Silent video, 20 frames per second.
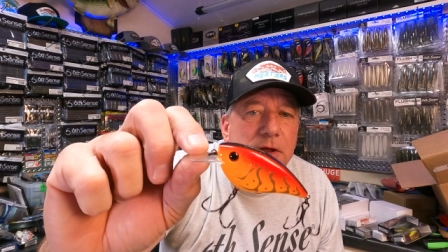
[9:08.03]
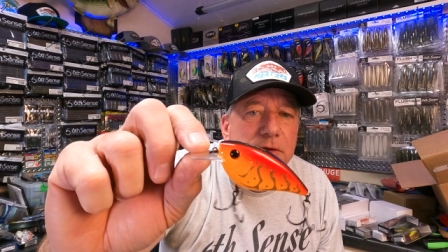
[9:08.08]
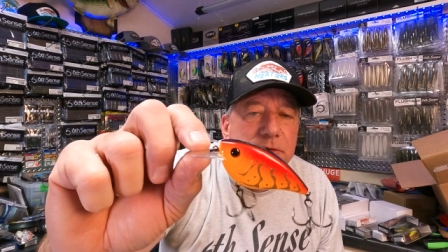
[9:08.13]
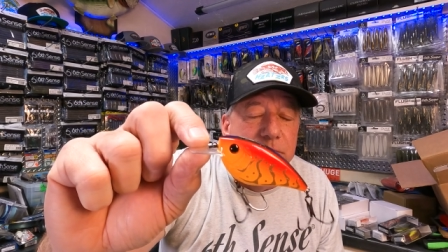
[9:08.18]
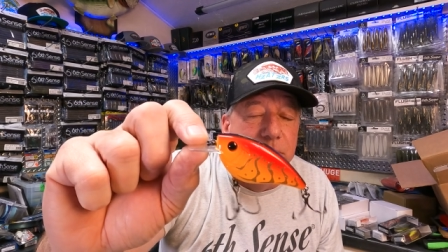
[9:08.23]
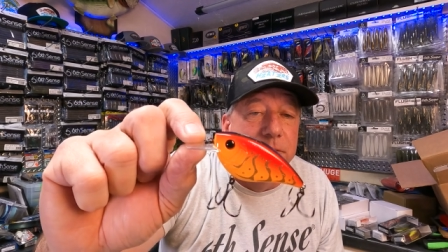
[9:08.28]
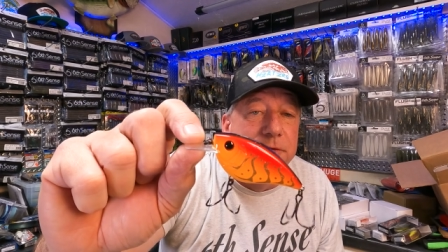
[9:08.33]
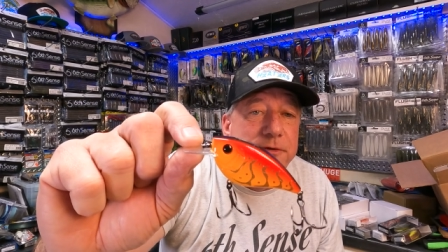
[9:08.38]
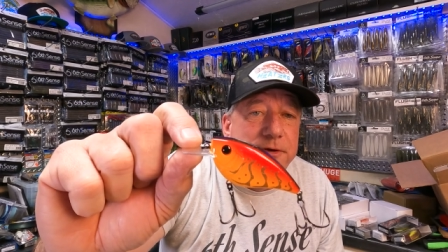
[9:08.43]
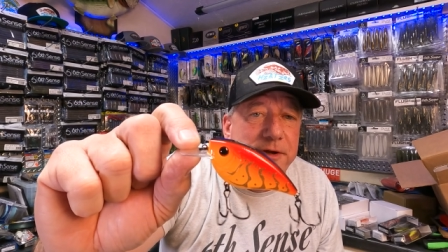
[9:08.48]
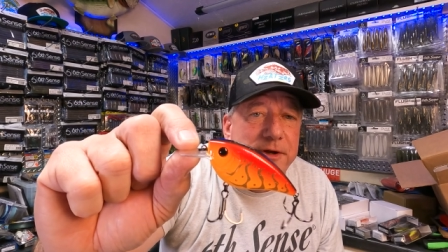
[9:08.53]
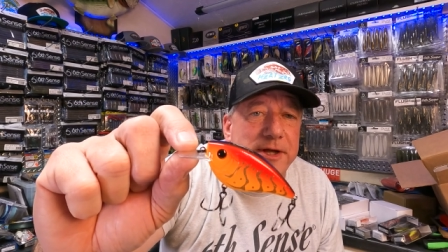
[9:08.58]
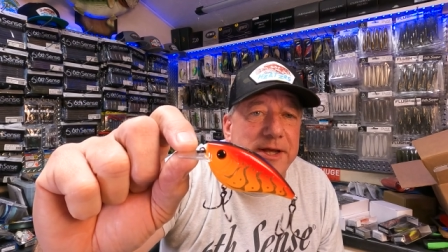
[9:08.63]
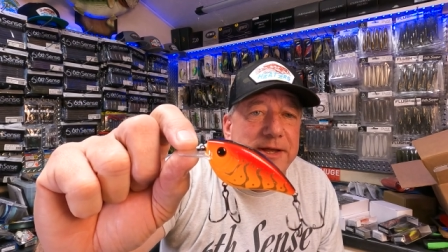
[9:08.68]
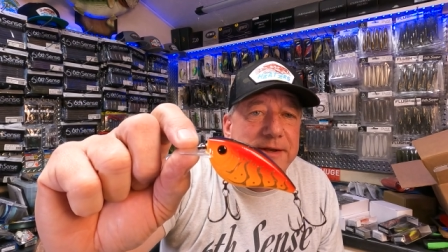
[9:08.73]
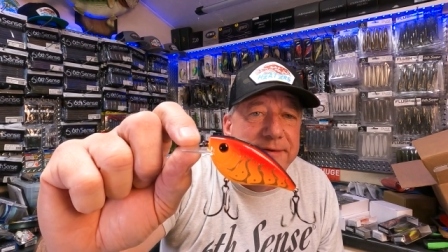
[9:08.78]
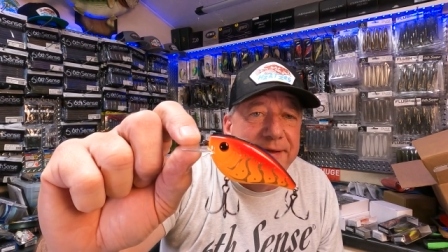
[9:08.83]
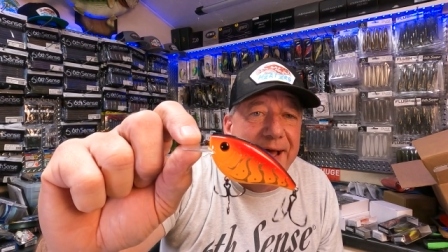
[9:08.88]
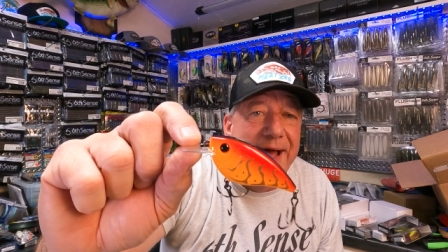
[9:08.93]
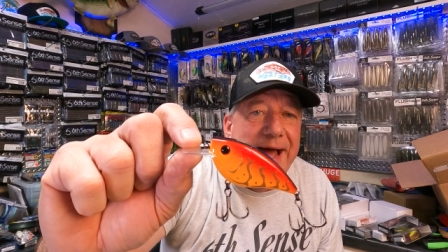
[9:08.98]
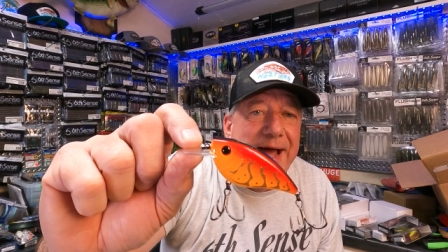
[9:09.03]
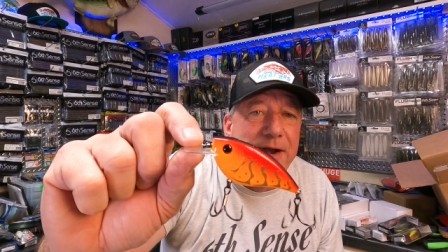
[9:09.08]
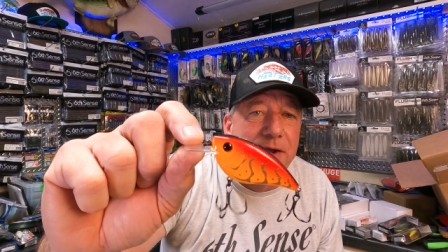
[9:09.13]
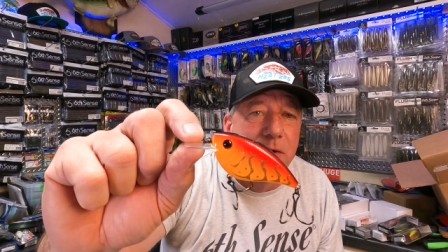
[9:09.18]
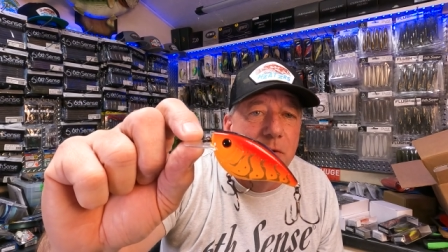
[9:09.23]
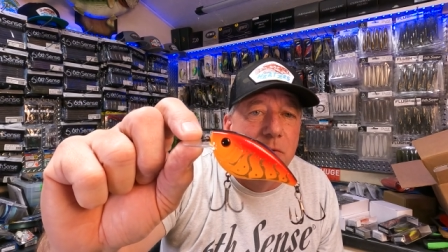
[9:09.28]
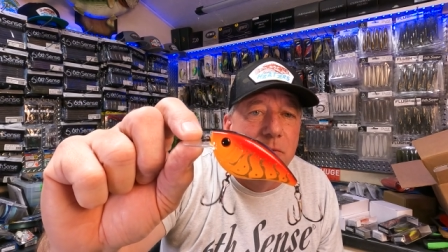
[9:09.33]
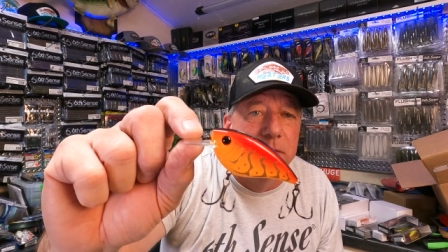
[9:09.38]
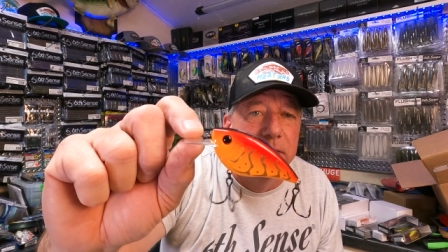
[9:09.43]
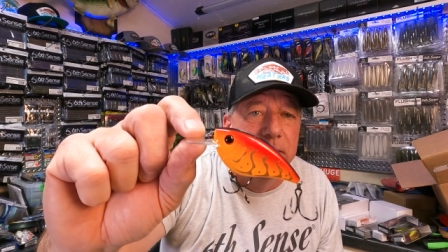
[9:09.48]
so it's gonna get tied
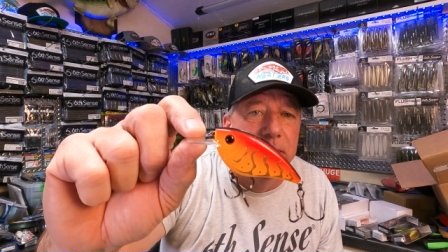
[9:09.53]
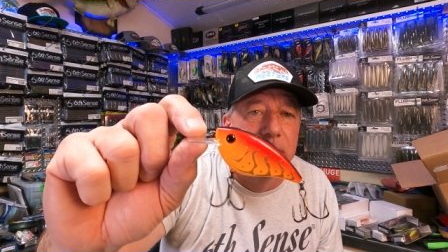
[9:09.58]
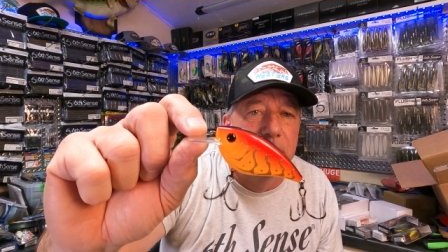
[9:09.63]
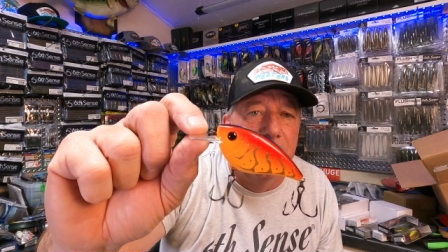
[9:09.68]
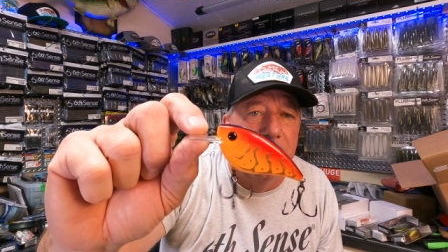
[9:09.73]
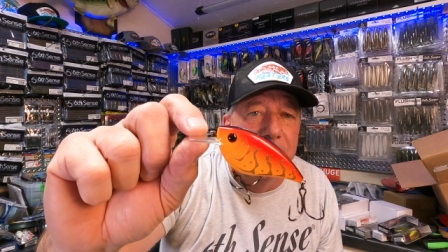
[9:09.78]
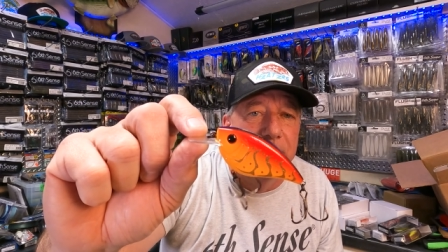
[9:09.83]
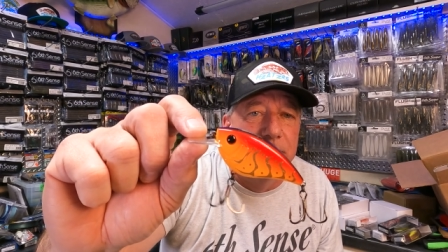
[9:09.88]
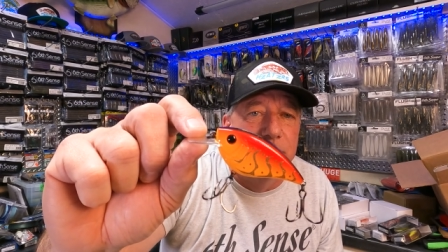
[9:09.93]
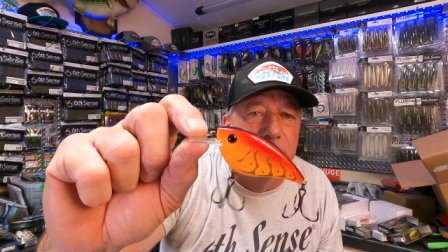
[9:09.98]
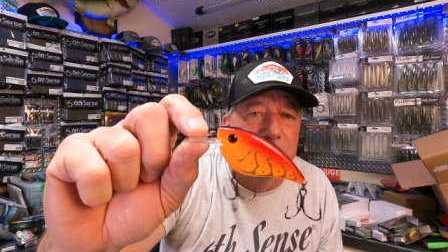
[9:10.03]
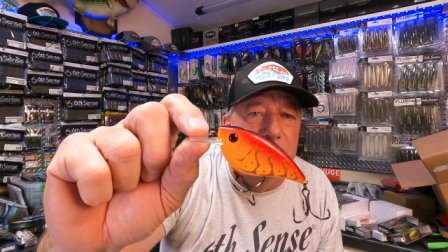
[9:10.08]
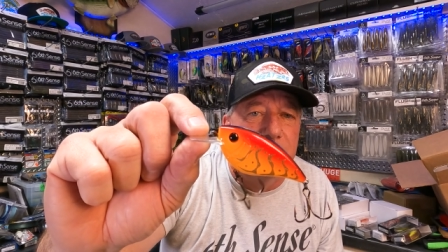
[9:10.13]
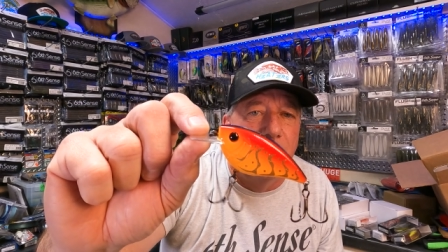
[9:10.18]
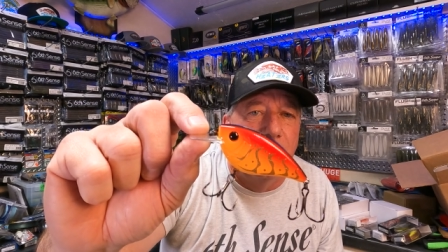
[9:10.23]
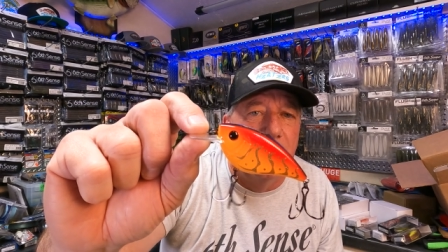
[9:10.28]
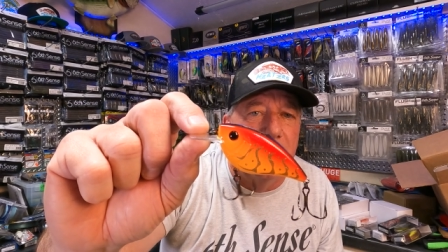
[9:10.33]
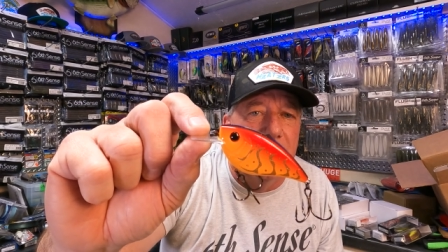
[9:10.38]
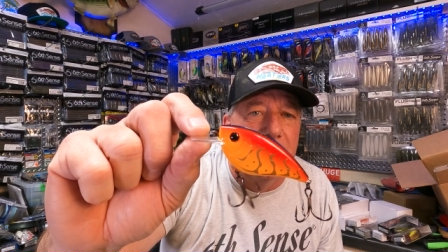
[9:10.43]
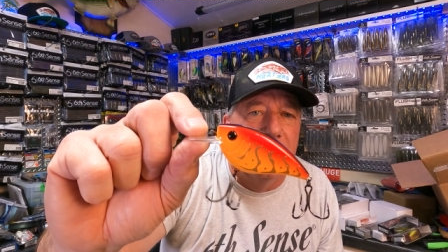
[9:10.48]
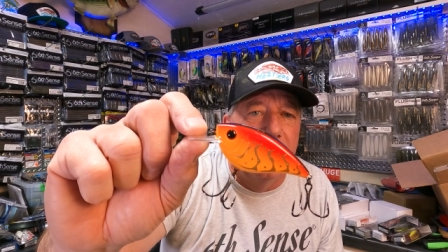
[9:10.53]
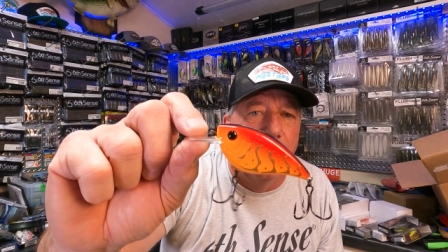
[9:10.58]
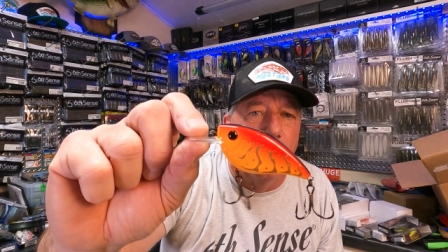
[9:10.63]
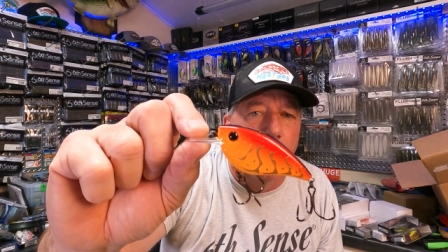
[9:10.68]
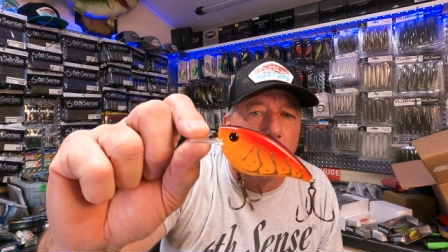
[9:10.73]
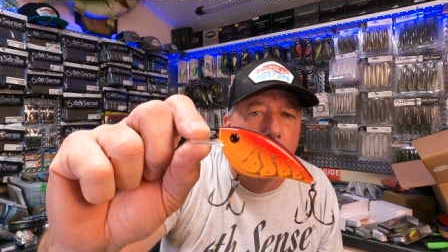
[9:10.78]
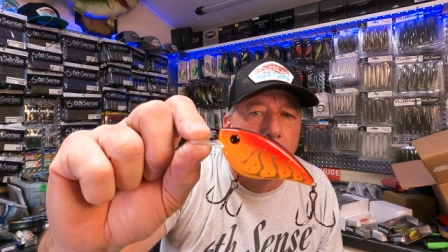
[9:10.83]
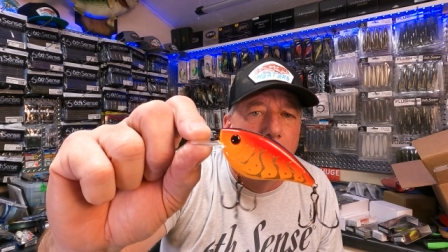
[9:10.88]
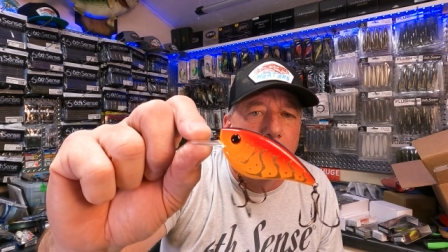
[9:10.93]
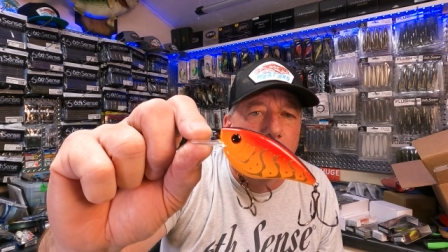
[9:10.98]
on here as we start getting our
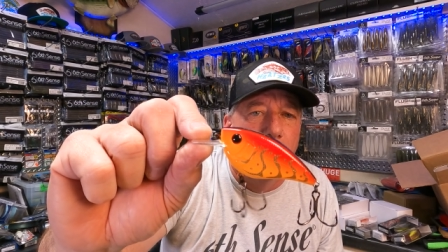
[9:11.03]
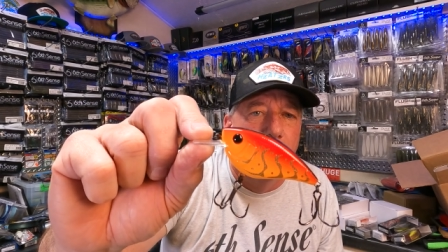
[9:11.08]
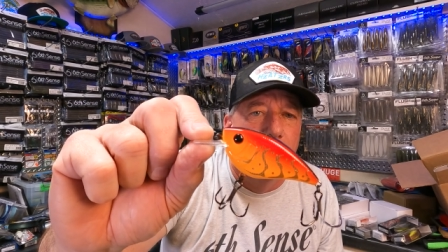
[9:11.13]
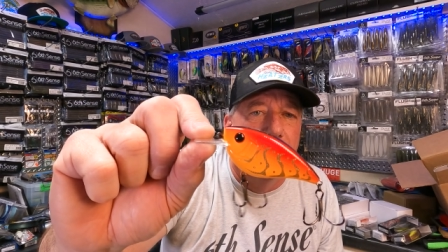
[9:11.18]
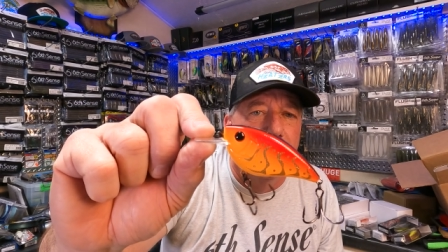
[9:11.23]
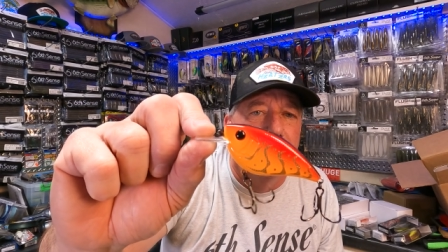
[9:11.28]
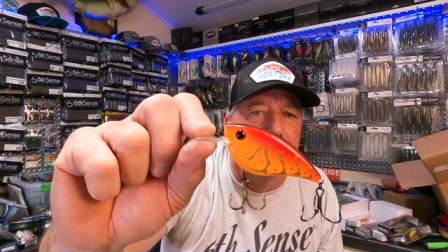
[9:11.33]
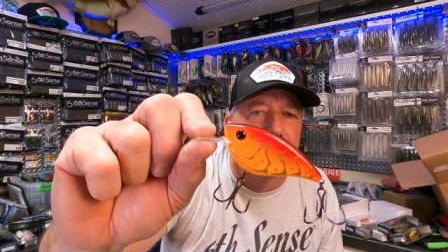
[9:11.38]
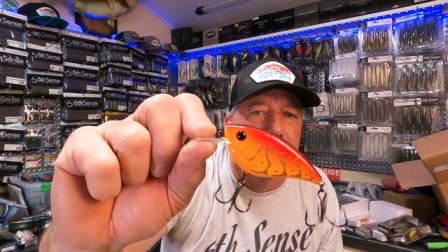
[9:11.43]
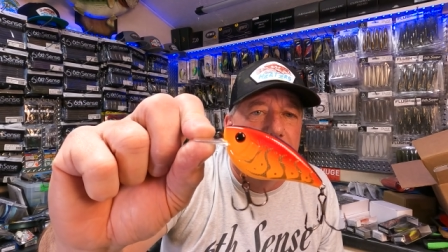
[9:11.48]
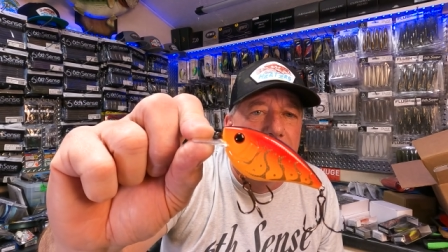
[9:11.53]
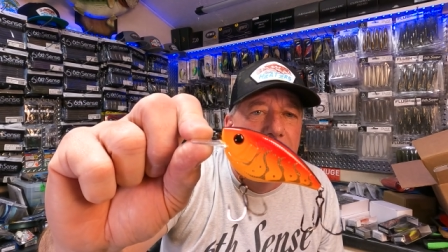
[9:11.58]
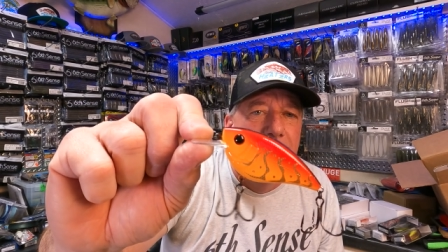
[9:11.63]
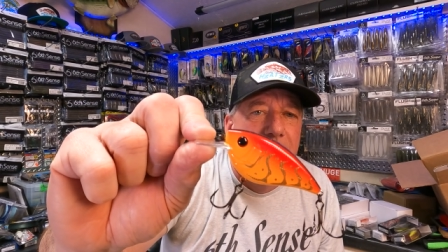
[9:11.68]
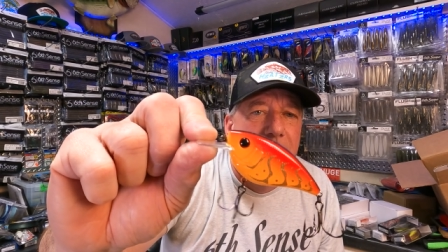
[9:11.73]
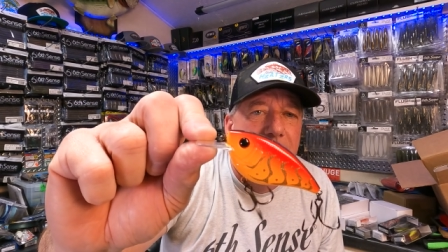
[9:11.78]
warmer weather.